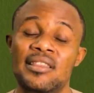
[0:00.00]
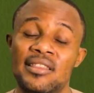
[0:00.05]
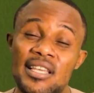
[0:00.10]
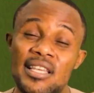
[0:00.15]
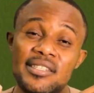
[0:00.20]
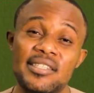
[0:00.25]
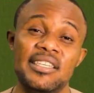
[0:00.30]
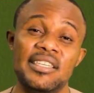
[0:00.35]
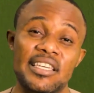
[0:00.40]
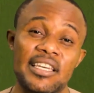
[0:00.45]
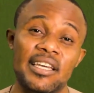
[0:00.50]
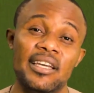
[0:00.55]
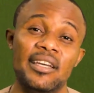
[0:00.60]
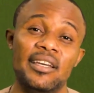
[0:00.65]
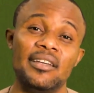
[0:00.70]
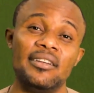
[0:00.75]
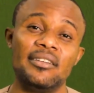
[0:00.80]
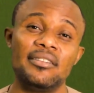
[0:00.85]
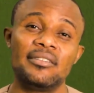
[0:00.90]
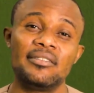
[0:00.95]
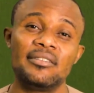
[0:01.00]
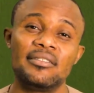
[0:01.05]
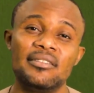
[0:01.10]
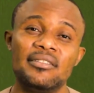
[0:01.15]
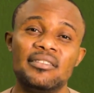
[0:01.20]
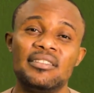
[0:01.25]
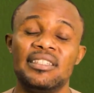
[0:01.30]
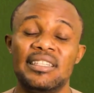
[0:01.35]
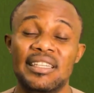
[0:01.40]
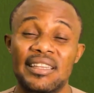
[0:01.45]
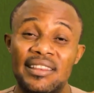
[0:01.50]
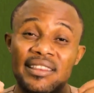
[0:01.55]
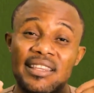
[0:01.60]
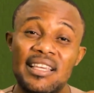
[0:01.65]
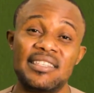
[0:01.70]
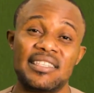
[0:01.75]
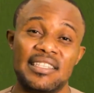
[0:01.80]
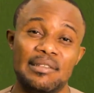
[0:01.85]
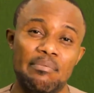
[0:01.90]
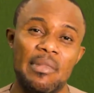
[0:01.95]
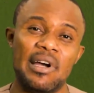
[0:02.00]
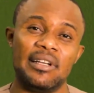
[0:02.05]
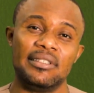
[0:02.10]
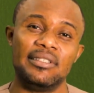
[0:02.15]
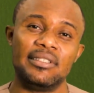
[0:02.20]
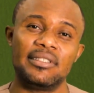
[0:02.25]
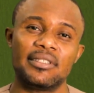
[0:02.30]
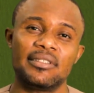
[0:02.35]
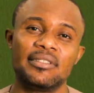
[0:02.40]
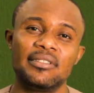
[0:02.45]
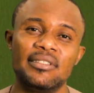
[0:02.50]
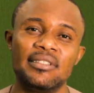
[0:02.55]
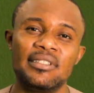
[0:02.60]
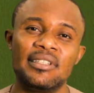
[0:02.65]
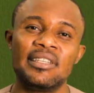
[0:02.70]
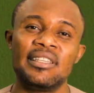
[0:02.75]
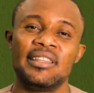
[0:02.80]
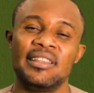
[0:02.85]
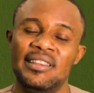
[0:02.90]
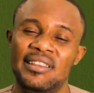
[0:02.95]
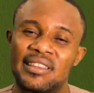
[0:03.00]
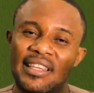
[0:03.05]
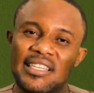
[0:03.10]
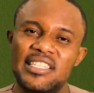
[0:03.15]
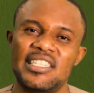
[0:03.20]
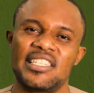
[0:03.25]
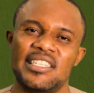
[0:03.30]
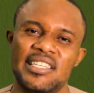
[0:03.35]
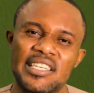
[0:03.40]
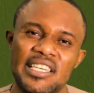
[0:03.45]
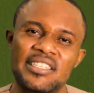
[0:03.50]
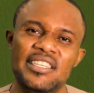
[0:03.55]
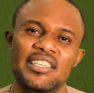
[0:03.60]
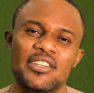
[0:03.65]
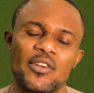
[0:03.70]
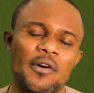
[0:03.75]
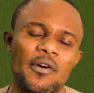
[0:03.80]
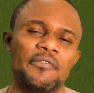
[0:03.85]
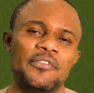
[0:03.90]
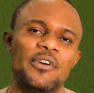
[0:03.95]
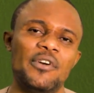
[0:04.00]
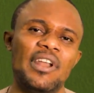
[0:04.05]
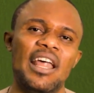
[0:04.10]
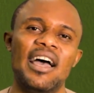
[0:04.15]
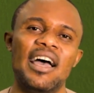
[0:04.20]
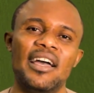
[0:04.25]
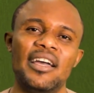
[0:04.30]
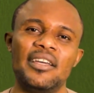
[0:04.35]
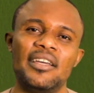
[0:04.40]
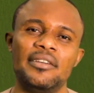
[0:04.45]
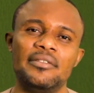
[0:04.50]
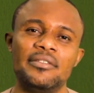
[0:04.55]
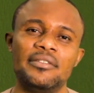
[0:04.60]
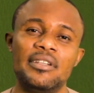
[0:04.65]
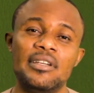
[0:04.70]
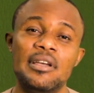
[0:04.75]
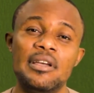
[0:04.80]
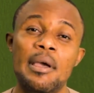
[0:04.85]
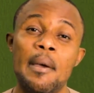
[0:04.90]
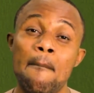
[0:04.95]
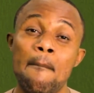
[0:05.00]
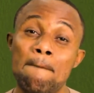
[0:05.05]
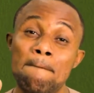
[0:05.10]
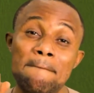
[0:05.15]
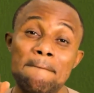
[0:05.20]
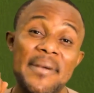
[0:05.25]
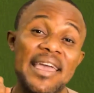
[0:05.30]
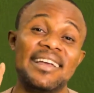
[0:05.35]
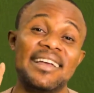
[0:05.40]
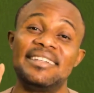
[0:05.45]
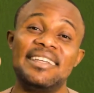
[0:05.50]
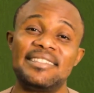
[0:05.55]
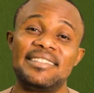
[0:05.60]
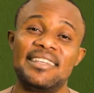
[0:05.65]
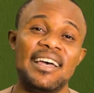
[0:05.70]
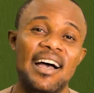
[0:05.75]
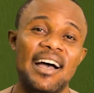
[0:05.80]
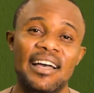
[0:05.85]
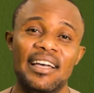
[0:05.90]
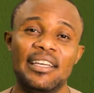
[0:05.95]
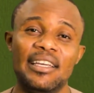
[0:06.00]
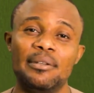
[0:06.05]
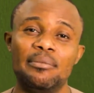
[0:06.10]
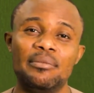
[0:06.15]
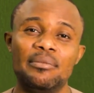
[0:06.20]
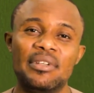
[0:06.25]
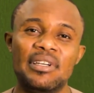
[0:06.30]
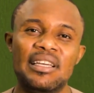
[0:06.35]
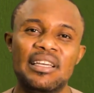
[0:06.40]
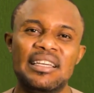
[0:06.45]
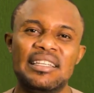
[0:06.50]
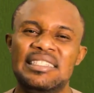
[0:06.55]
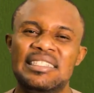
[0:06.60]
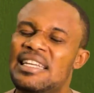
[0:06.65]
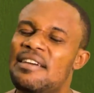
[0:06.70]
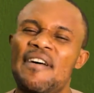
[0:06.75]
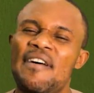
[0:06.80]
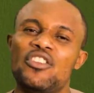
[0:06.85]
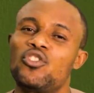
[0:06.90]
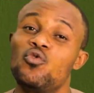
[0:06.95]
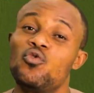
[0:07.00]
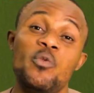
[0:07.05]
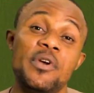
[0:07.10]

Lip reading: This year, this month, this season of your life, make the time, never to